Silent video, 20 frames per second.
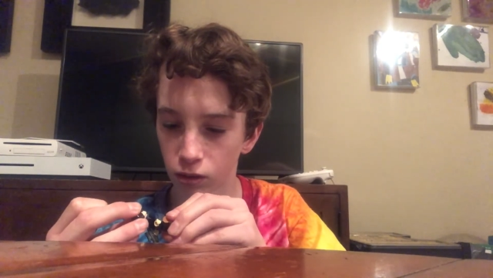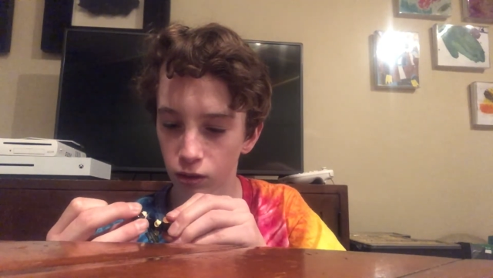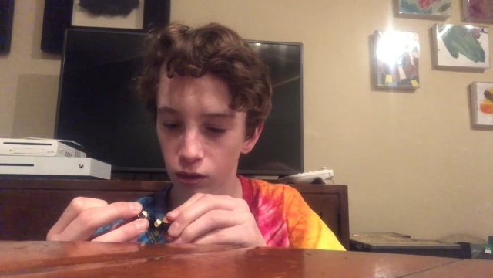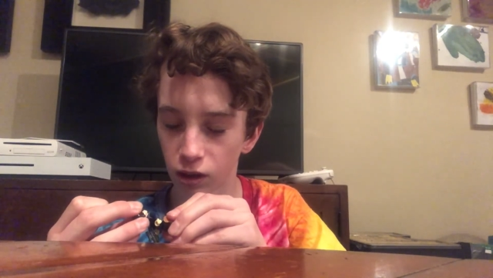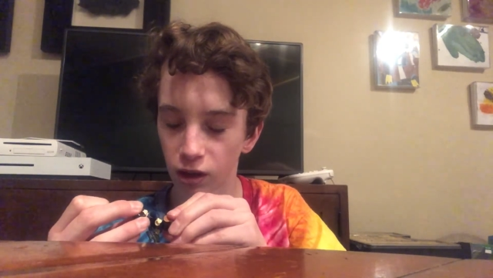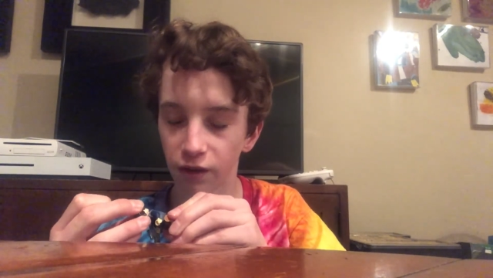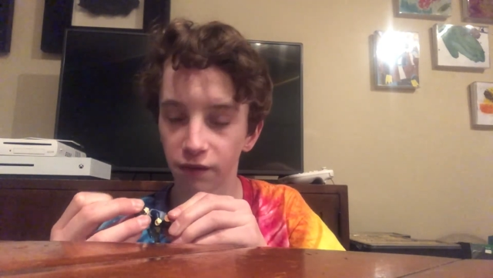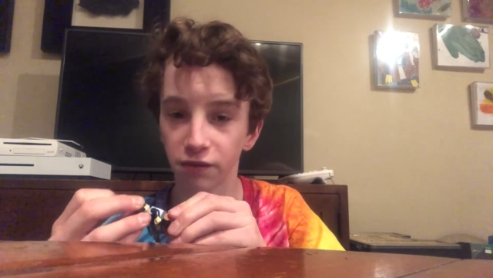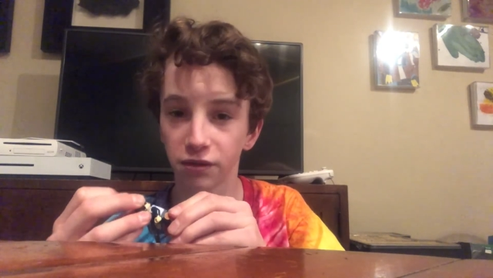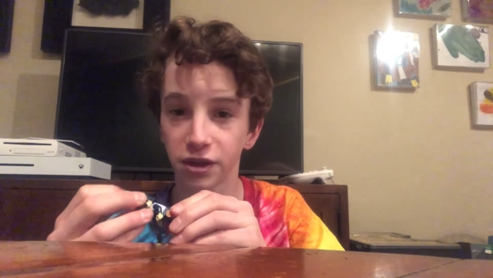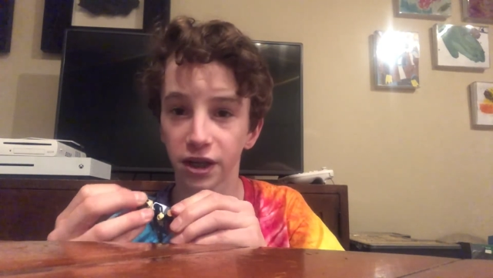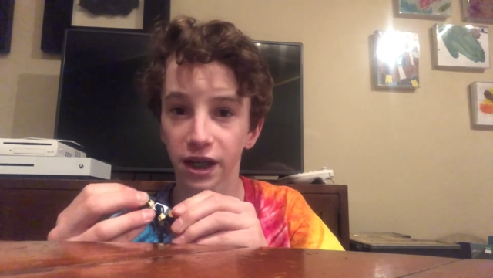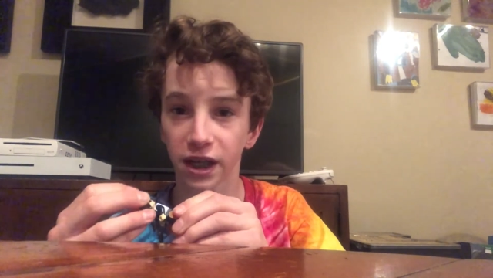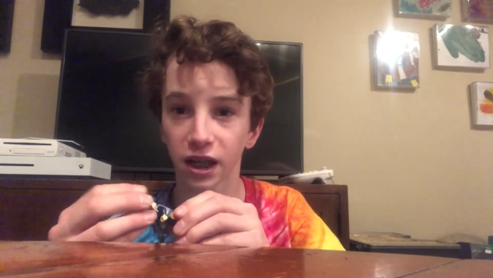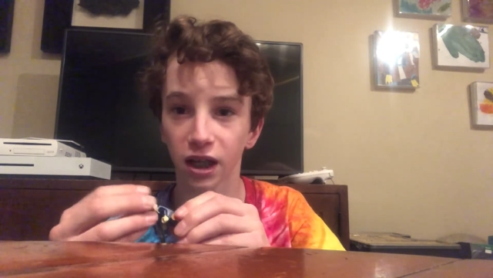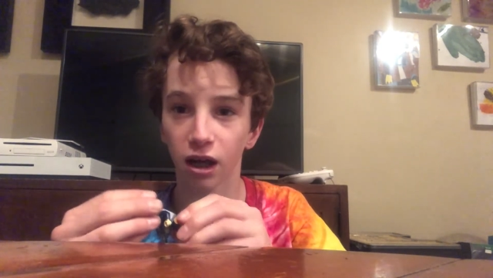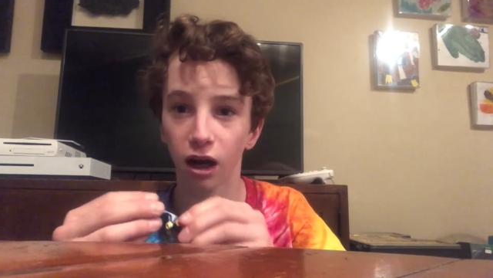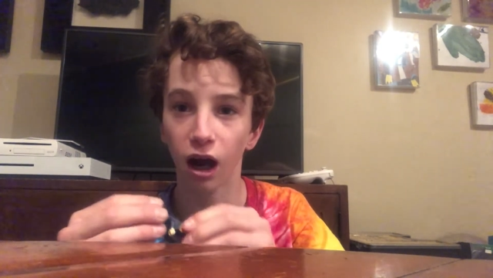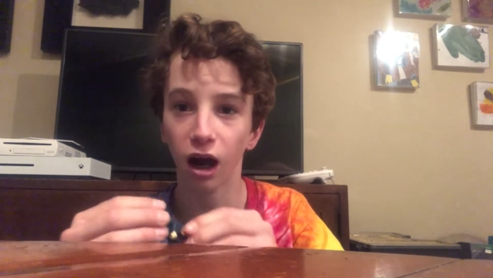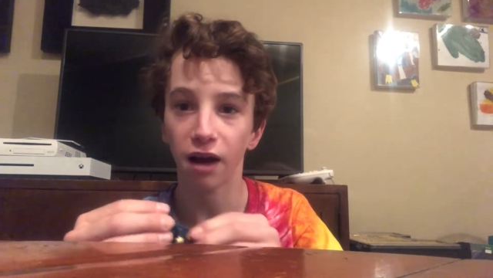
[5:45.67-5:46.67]
If you take
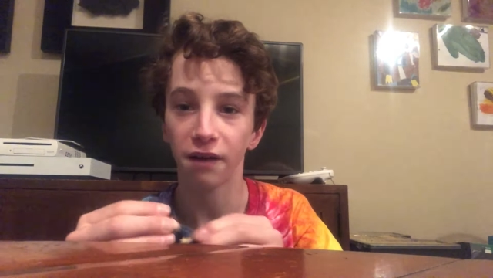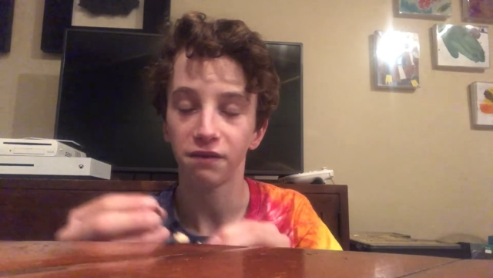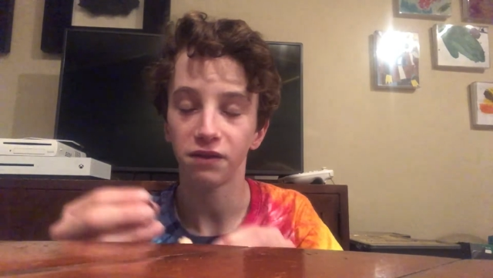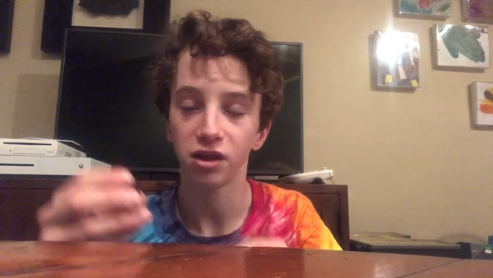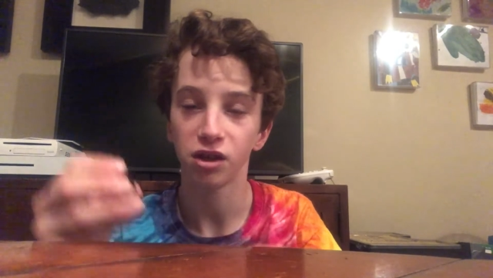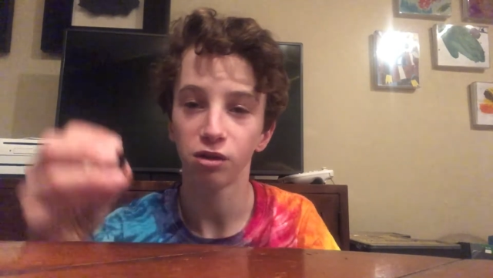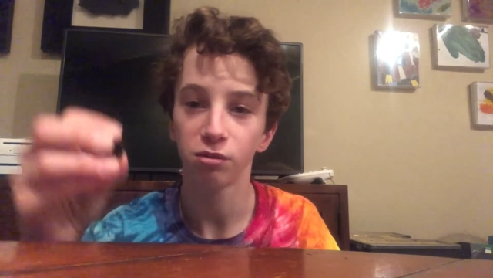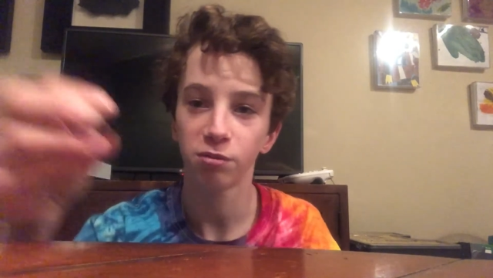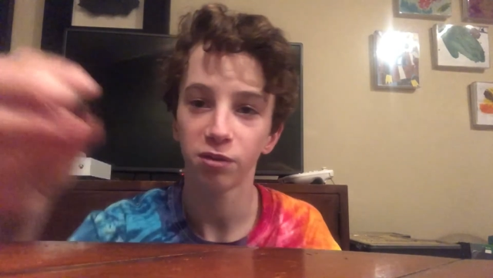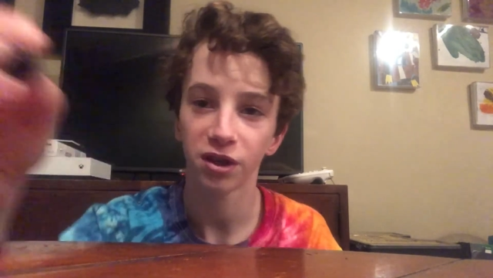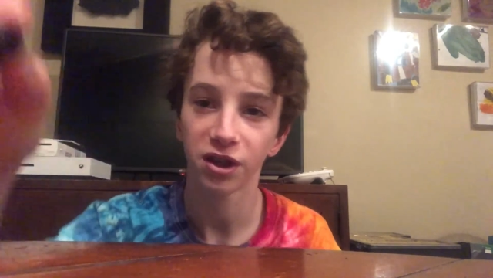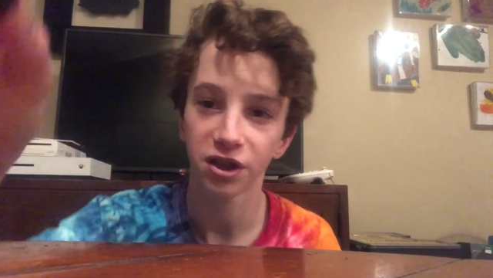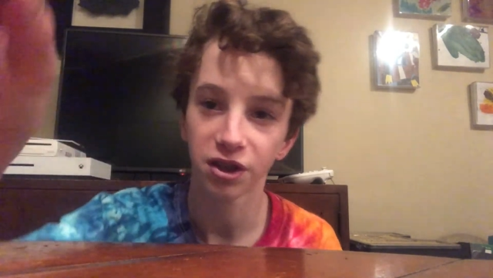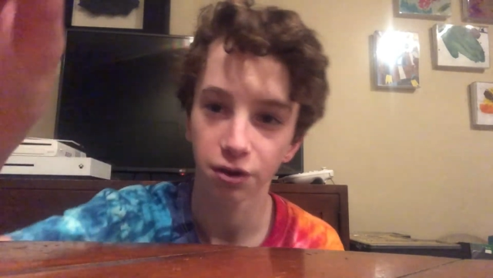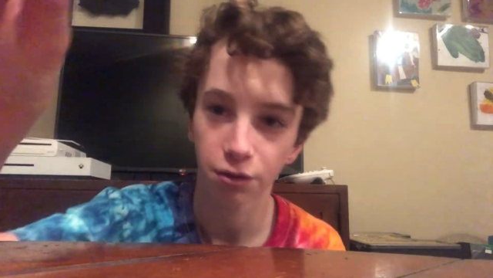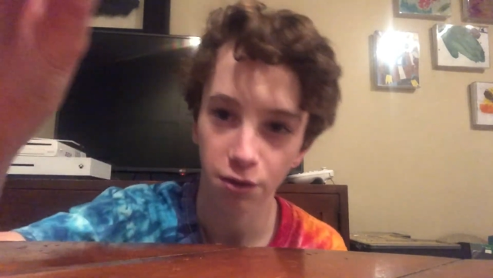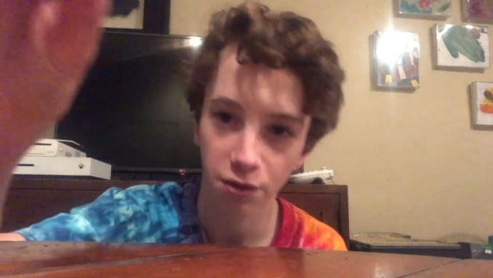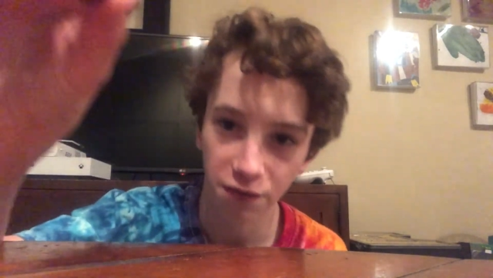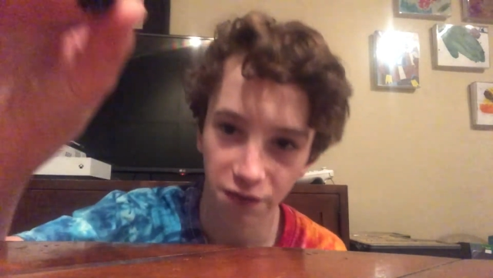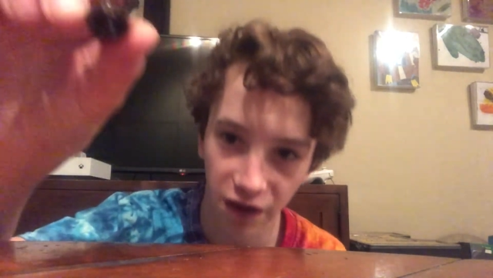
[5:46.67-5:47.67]
that off and you put the
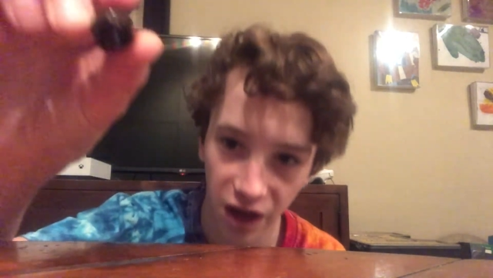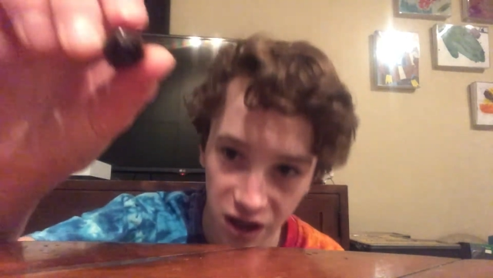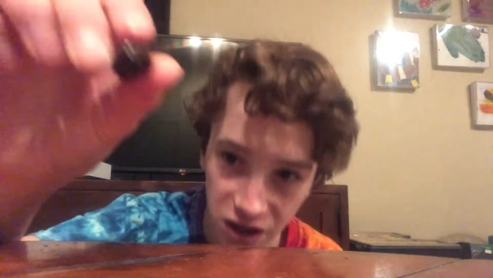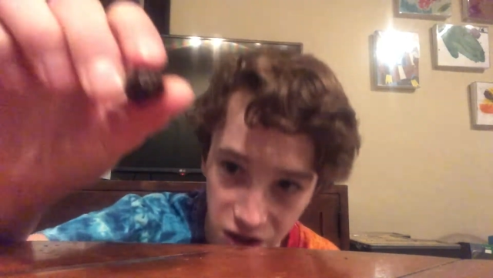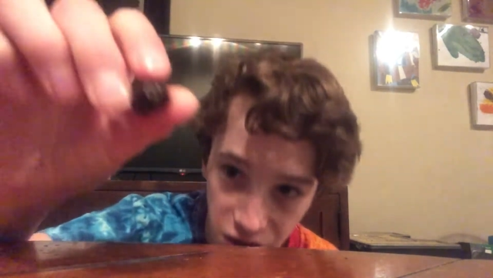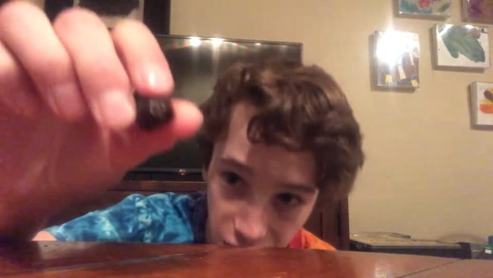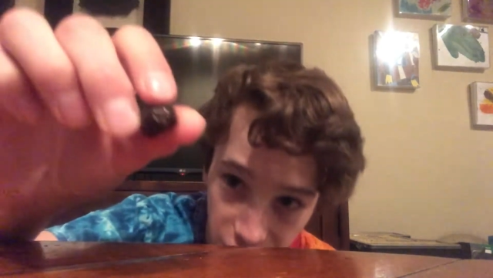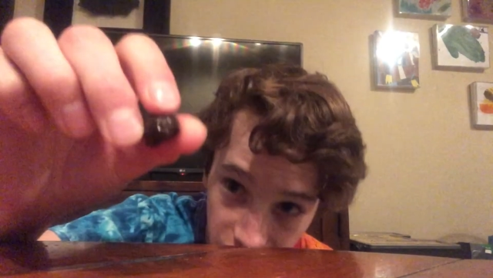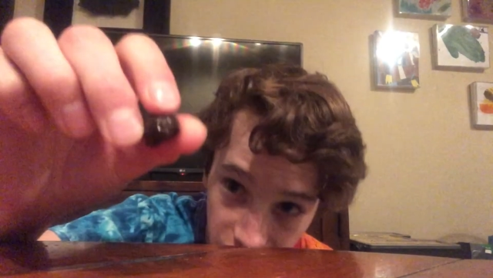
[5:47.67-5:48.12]
Revenge of the